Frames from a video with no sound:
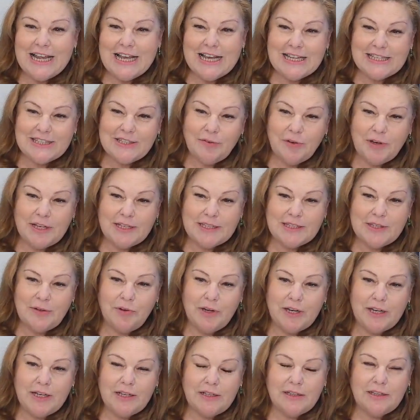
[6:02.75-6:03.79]
it's a it's a
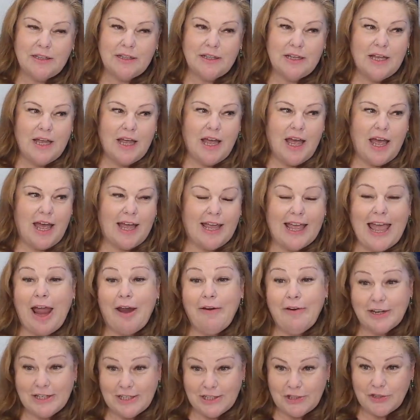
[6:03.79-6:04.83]
real a
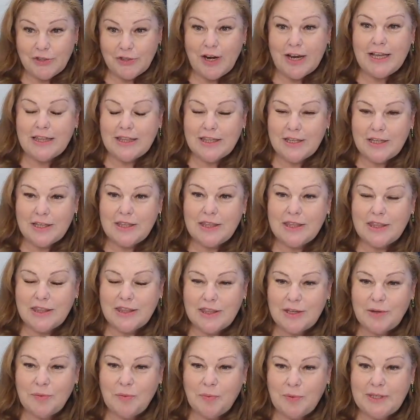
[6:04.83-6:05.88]
character trait that
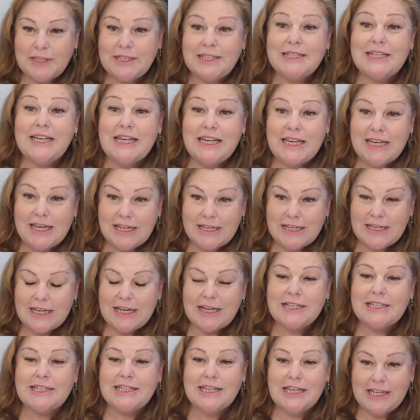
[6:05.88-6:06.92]
that we see in,
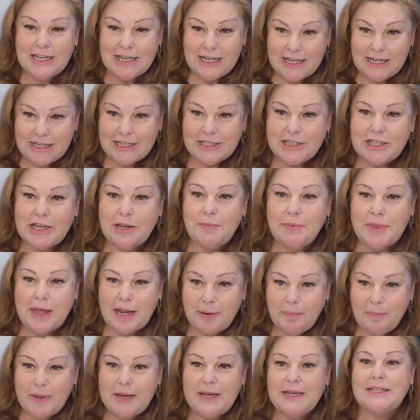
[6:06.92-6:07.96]
in senior leadership, that
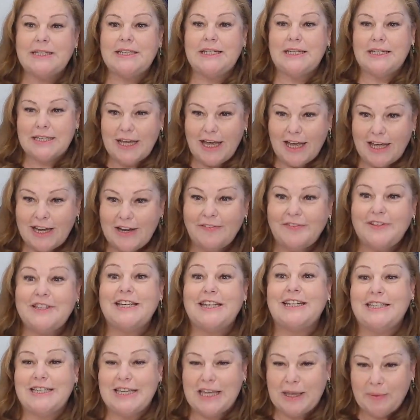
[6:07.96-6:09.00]
ability to kind of
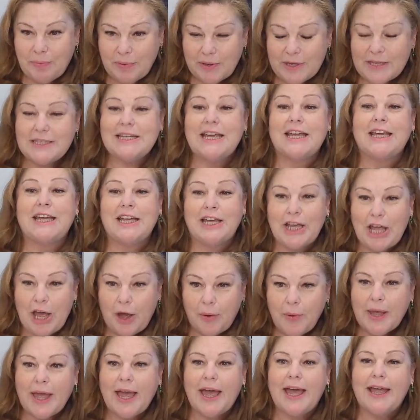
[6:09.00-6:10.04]
dig deep and dig and
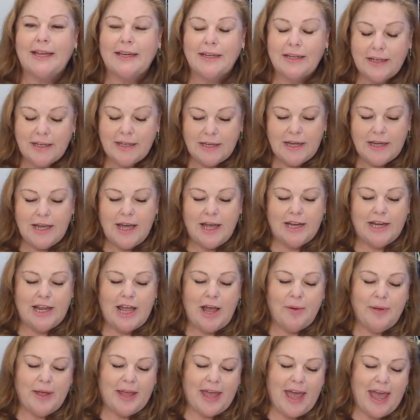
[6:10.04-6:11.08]
go again and
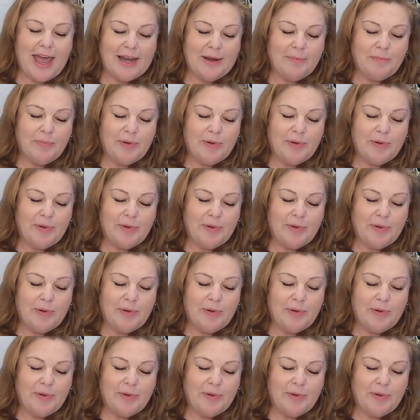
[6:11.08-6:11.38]
go again.